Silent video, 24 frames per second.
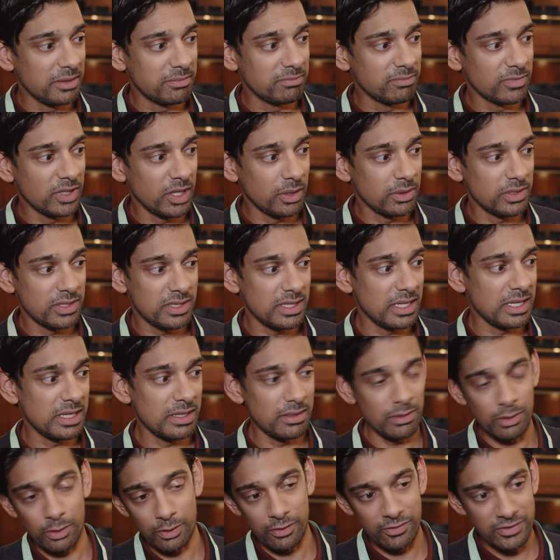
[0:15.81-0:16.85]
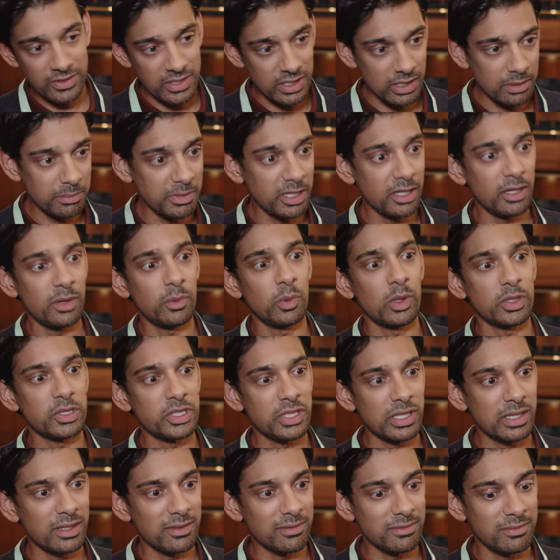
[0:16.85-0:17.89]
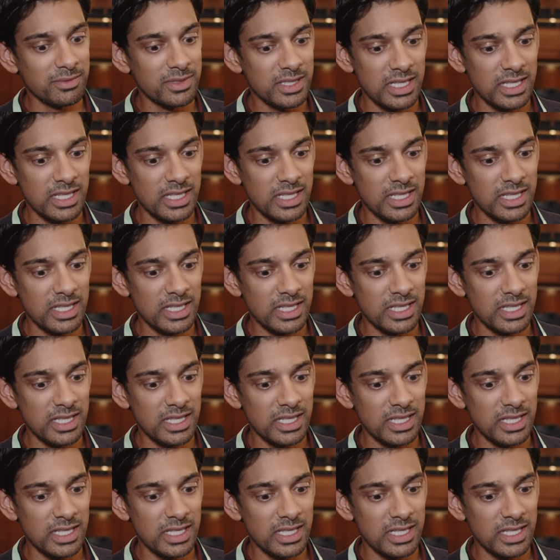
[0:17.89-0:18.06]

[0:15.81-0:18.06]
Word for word: going to see a lot of cinema, watching